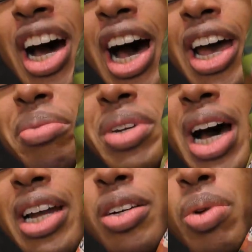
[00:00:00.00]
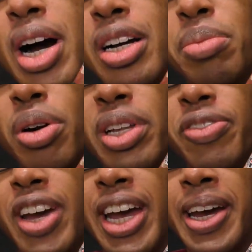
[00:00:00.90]
I am not a guacamole
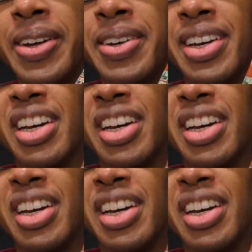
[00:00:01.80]
fan.